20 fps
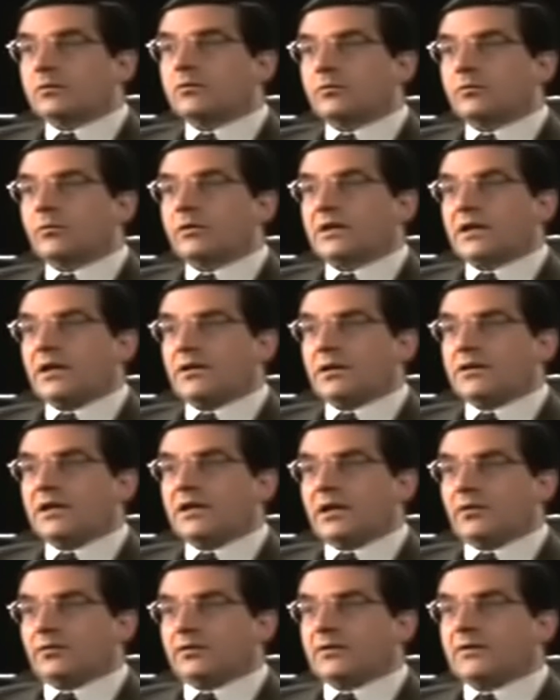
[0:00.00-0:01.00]
who carried
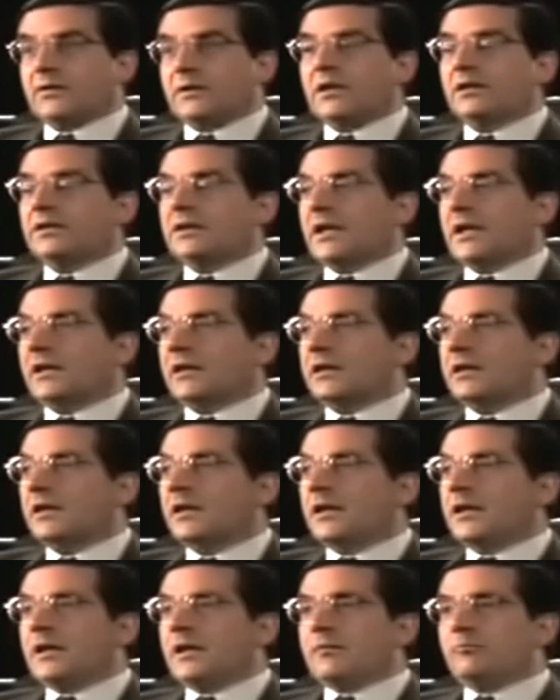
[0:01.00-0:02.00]
out the attack,
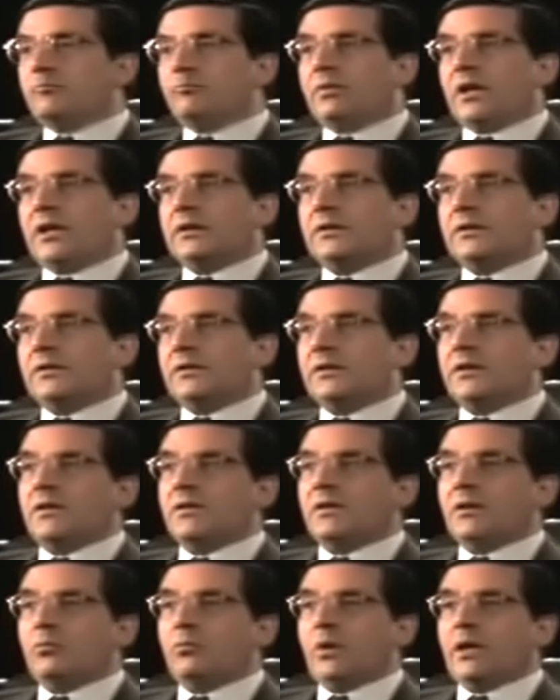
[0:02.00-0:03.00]
but
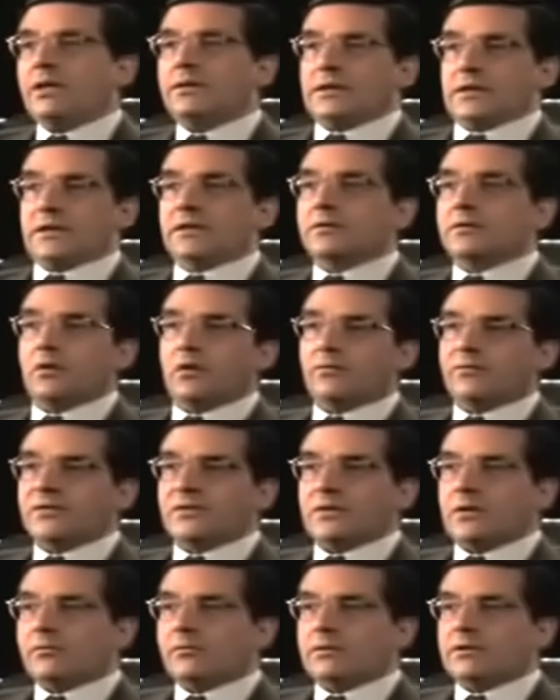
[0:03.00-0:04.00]
the wedding of
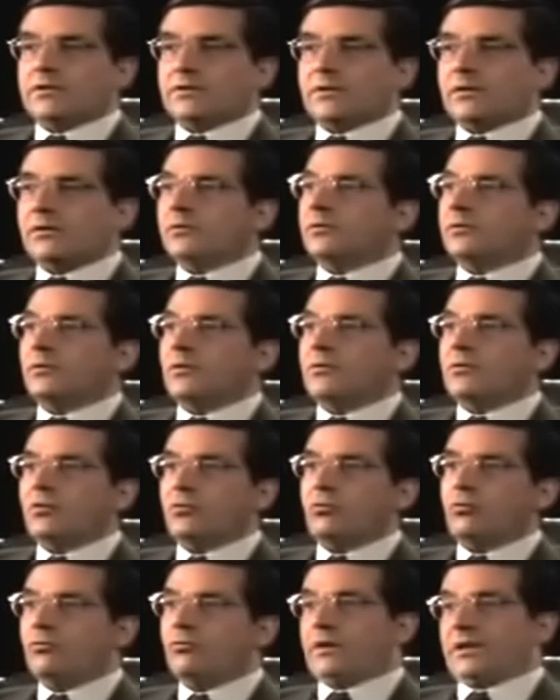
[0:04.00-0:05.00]
so-and-so to the
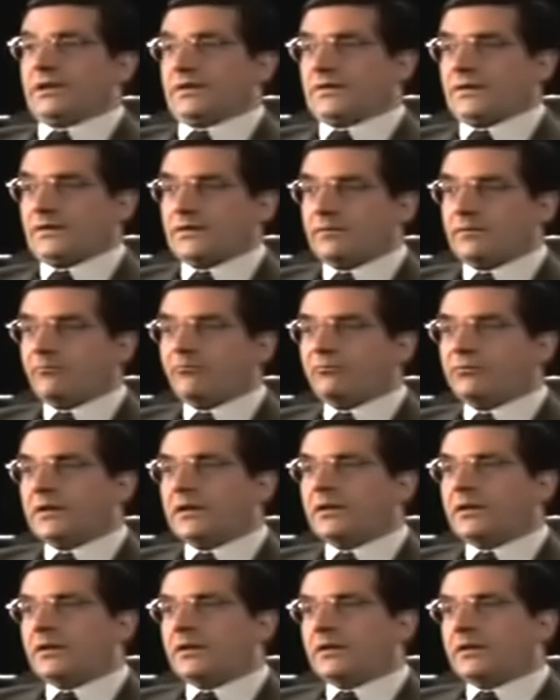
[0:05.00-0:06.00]
Huris.
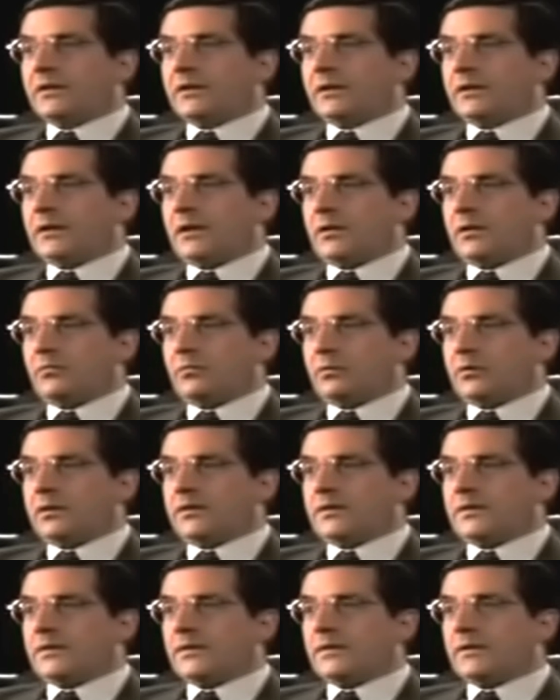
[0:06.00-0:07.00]
In other
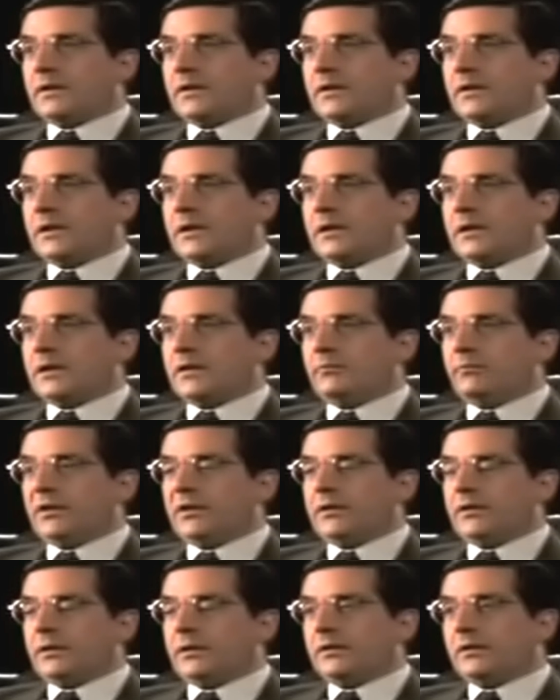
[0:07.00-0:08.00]
words, they
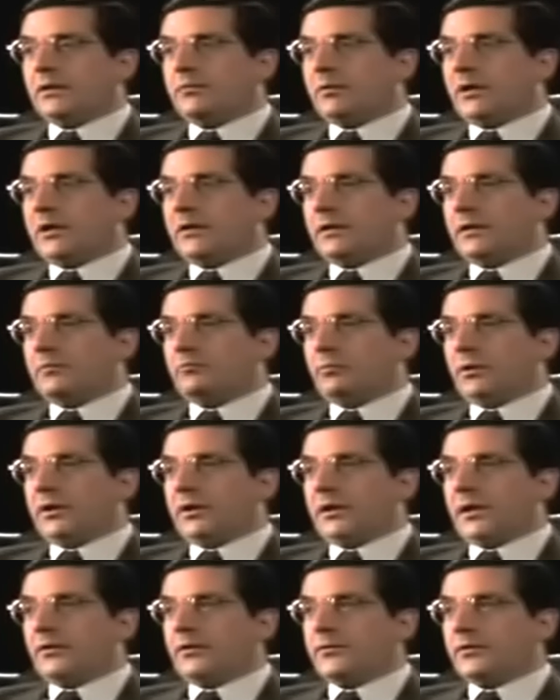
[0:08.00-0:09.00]
immediately make the
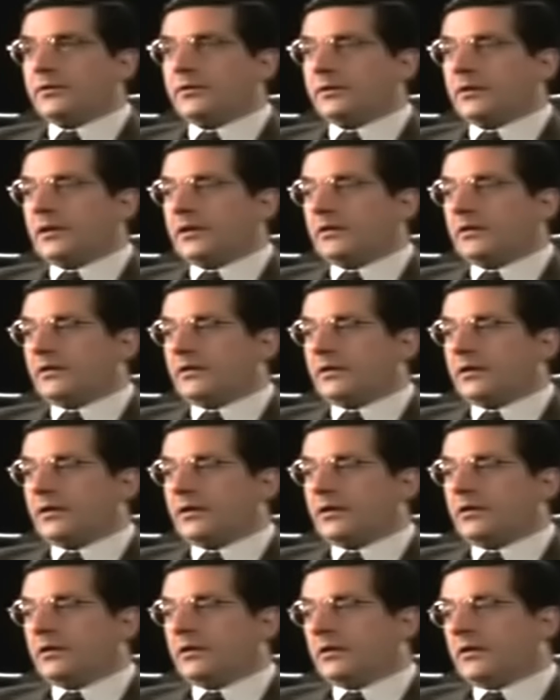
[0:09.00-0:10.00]
implication
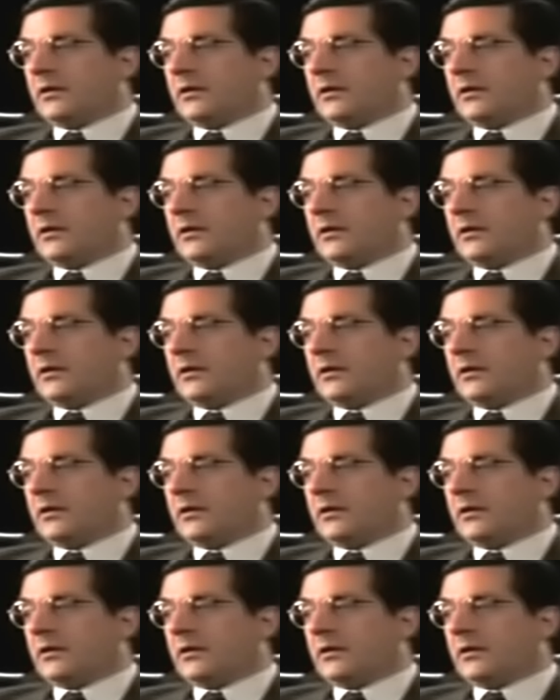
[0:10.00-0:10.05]
that